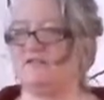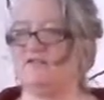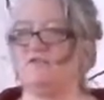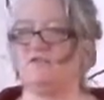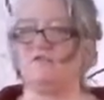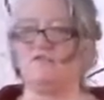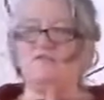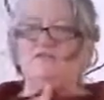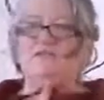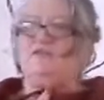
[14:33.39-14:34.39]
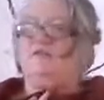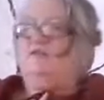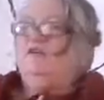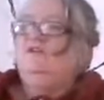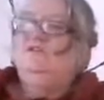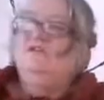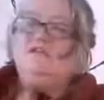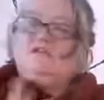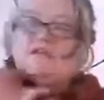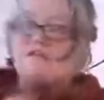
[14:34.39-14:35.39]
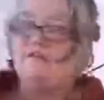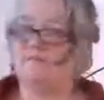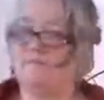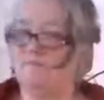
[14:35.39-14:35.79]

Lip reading: You could be looking at